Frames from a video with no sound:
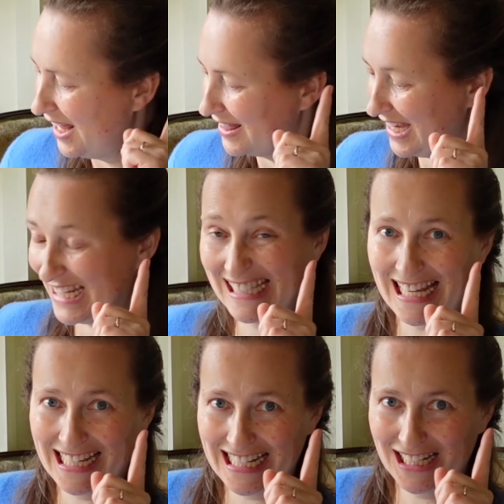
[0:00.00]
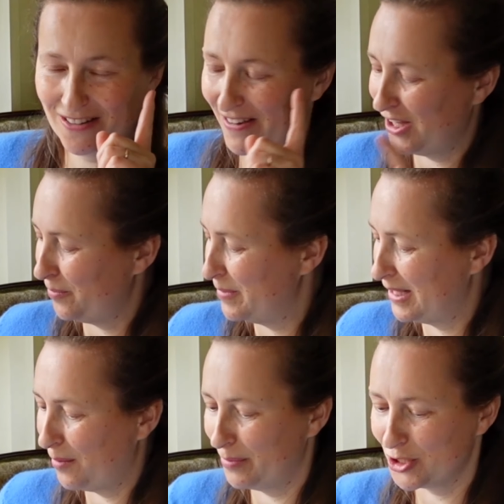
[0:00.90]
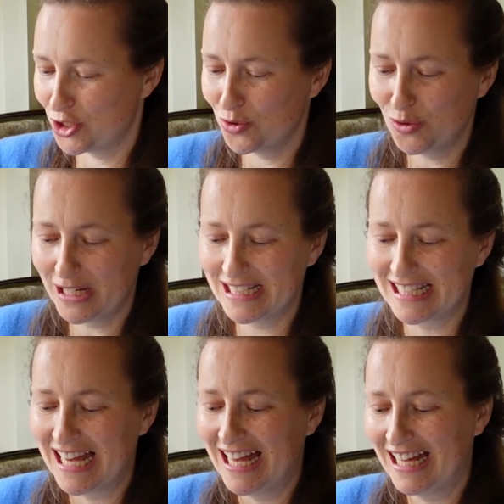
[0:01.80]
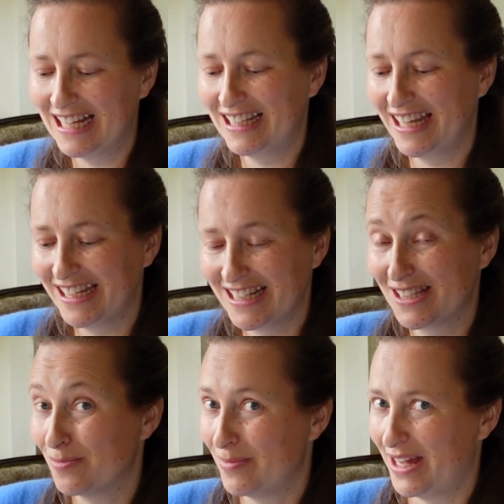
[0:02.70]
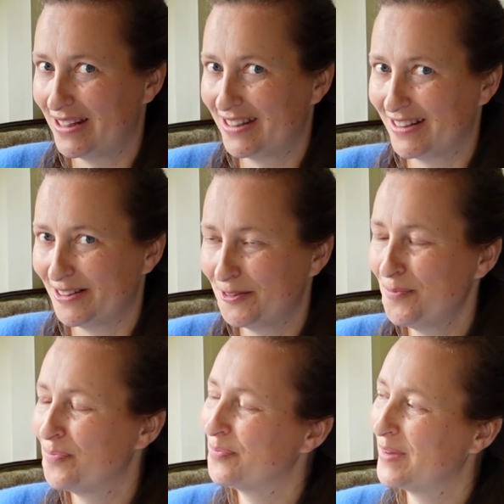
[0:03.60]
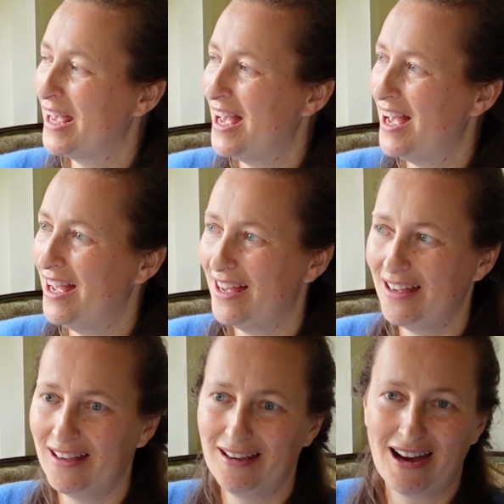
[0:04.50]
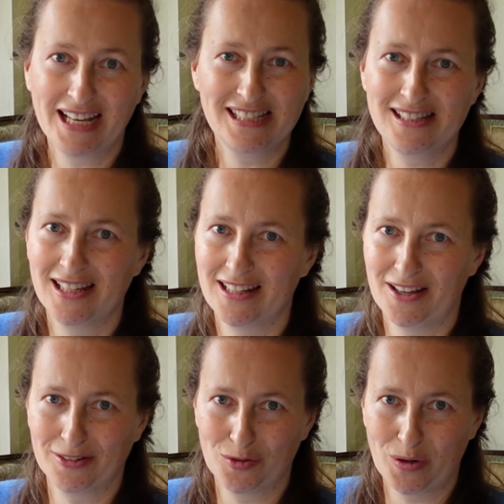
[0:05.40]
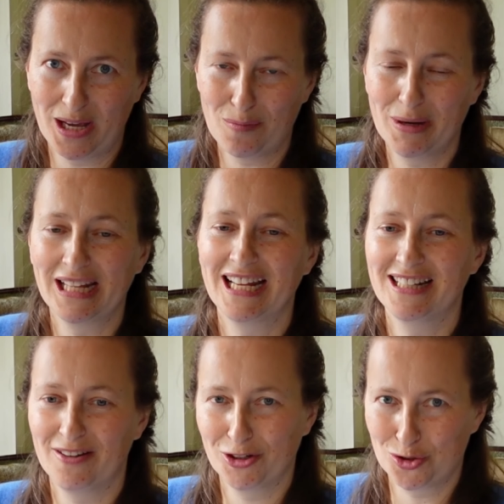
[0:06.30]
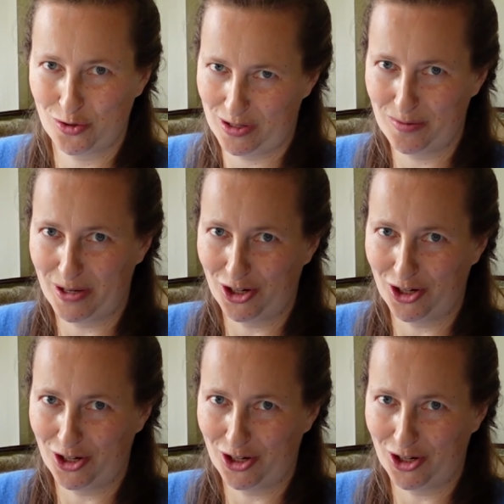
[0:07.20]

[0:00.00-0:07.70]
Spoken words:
The exciting development number 2 is lady's mantle. I see it everywhere, but I never grew it in my